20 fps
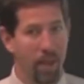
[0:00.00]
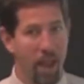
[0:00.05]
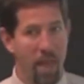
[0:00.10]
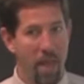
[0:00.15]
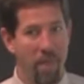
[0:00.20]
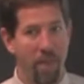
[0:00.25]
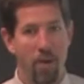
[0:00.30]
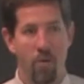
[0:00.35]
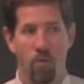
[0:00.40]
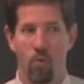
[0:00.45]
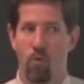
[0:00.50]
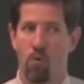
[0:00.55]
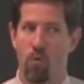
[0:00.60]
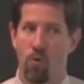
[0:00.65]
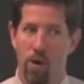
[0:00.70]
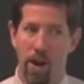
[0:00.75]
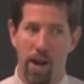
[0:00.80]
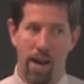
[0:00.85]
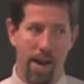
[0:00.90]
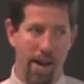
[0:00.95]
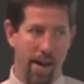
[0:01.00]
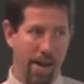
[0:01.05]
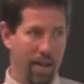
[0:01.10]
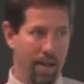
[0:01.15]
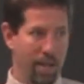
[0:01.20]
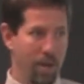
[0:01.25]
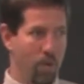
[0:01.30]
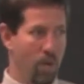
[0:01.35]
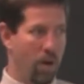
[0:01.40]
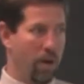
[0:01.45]
And they
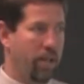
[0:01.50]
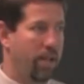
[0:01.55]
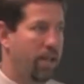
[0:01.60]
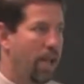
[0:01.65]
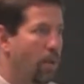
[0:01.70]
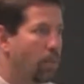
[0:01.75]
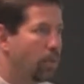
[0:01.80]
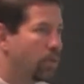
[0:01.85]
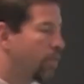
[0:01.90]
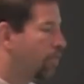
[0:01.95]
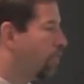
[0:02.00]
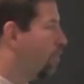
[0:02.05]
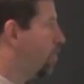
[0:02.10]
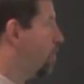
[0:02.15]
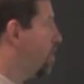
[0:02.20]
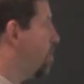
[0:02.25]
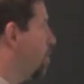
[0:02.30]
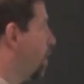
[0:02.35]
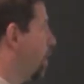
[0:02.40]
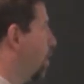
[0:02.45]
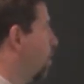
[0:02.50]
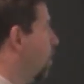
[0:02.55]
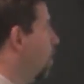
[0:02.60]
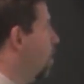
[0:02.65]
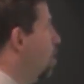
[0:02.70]
really want to get with the female.